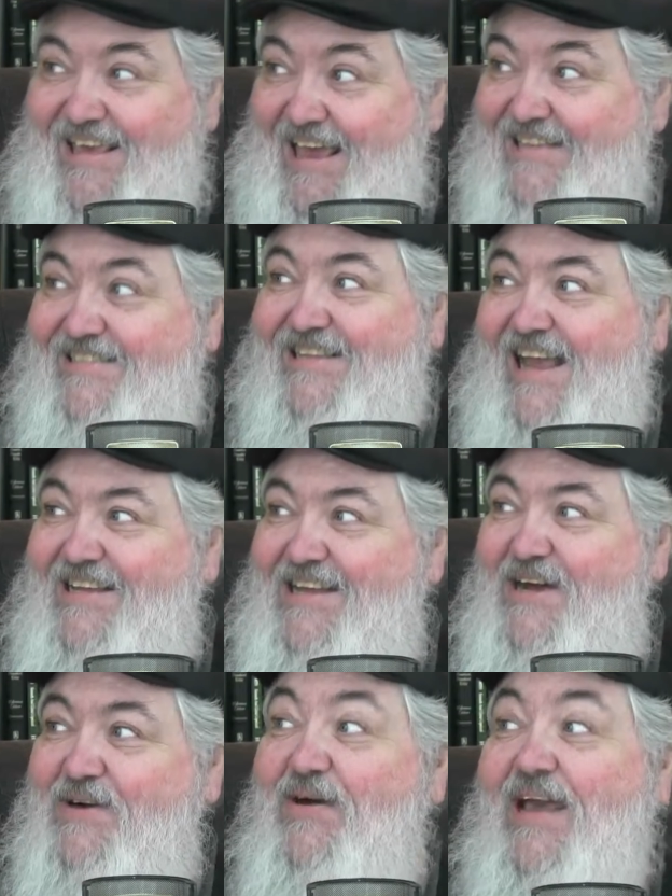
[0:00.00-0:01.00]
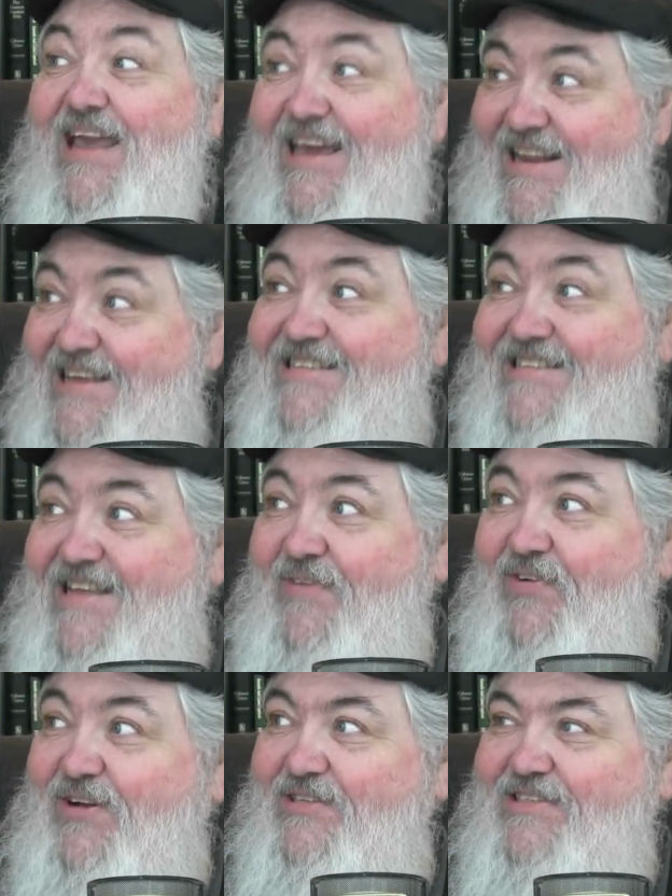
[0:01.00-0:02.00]
Yes, I know. It is
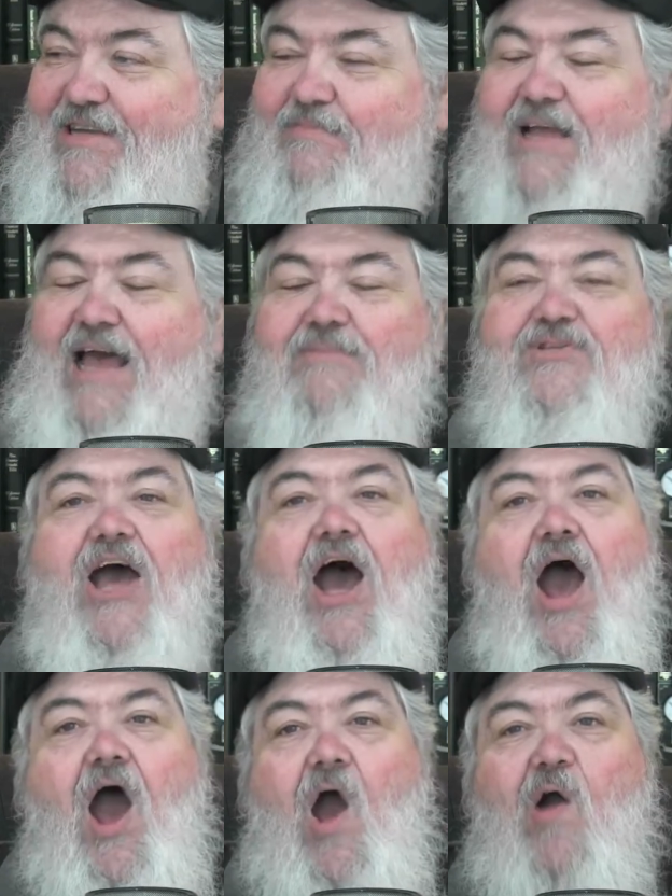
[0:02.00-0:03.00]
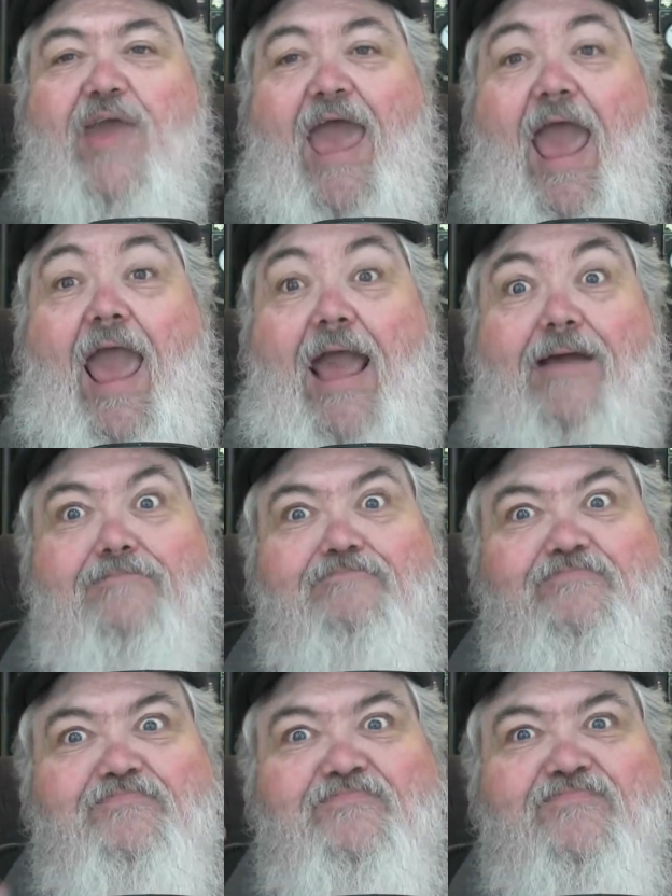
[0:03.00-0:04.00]
difficult sometimes. Okay,
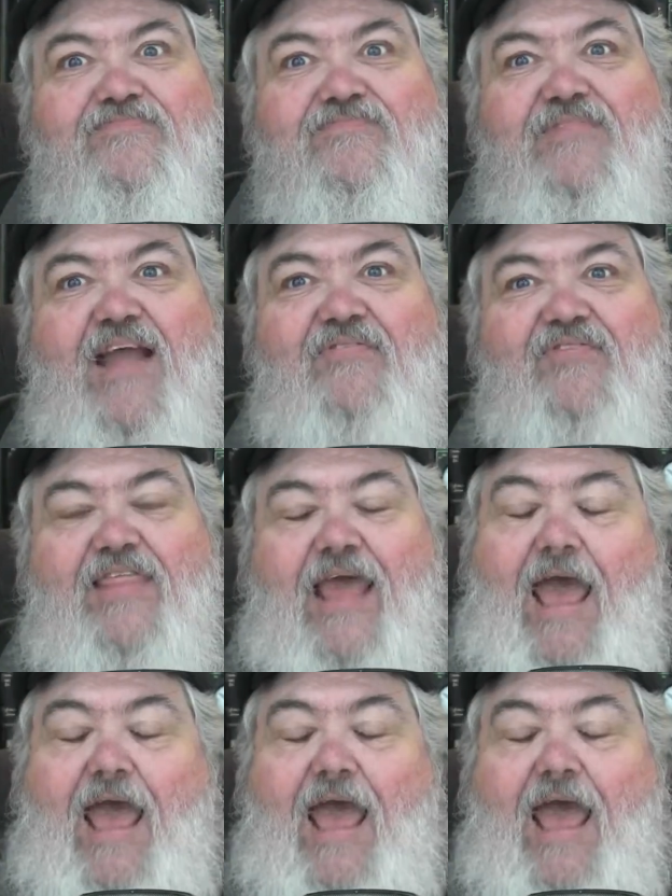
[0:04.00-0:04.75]
enough of